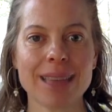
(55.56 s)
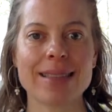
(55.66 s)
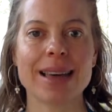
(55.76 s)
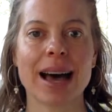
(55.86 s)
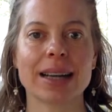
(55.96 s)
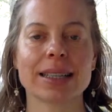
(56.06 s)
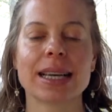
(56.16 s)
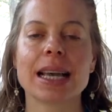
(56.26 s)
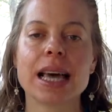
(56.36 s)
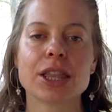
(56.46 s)
that
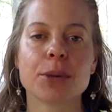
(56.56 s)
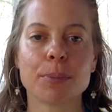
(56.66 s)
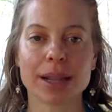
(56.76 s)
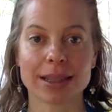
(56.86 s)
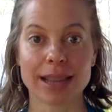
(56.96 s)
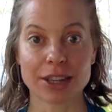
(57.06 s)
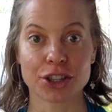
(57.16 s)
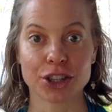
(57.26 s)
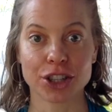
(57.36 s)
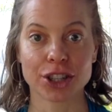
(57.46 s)
the
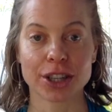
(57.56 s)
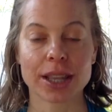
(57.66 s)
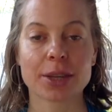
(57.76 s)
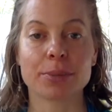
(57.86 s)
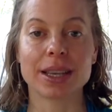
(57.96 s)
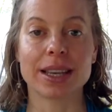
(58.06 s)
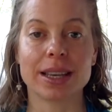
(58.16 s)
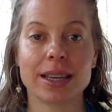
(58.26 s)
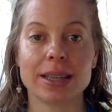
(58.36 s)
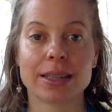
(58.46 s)
pleasure, the
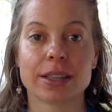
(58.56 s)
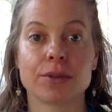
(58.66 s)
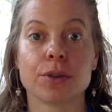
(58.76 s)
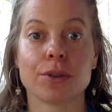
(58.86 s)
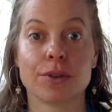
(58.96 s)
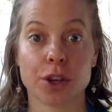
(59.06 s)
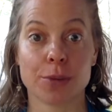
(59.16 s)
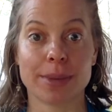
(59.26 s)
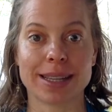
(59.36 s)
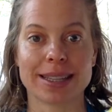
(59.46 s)
peace, the
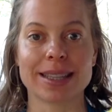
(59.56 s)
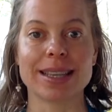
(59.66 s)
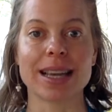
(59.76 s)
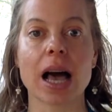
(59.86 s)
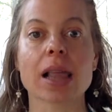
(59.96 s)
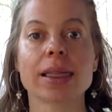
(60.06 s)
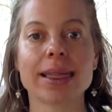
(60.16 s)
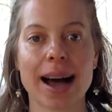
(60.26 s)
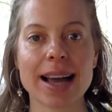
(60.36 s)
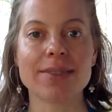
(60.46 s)
fulfillment, the
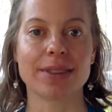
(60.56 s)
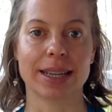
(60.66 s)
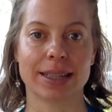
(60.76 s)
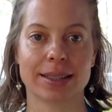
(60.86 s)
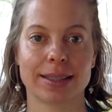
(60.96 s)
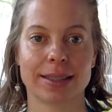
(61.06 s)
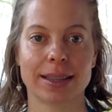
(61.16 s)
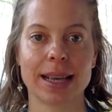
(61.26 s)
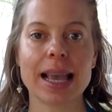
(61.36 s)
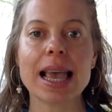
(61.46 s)
aliveness
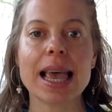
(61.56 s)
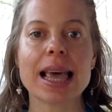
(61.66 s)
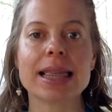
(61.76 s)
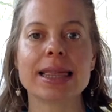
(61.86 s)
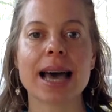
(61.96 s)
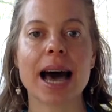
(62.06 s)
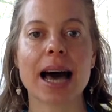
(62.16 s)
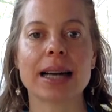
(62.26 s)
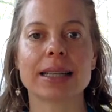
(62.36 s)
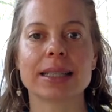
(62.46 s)

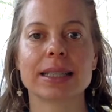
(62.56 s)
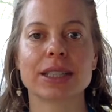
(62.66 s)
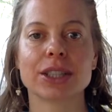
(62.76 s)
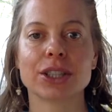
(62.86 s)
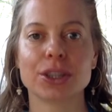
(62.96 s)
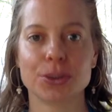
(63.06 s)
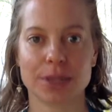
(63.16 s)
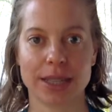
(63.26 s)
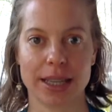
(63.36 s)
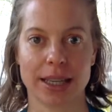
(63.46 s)
that you
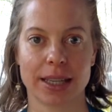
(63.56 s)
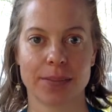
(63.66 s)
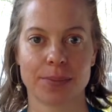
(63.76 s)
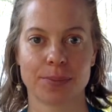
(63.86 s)
seek,